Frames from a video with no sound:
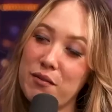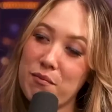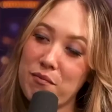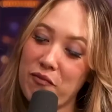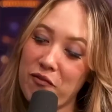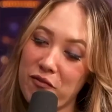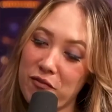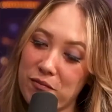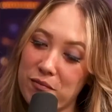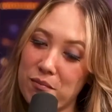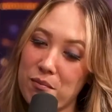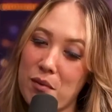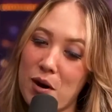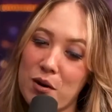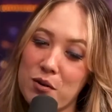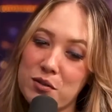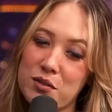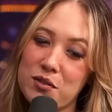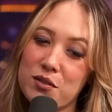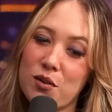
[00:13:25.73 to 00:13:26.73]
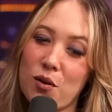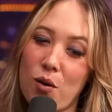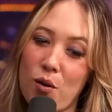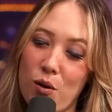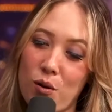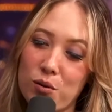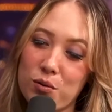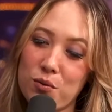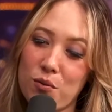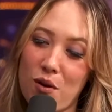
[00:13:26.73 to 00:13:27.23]
and the most
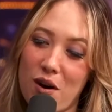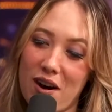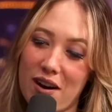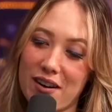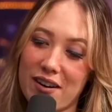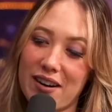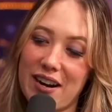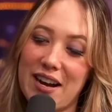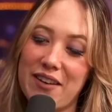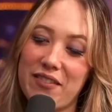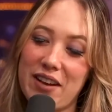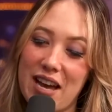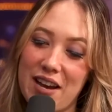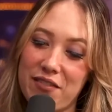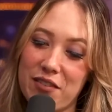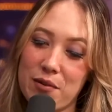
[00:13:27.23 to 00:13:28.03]
cold water I've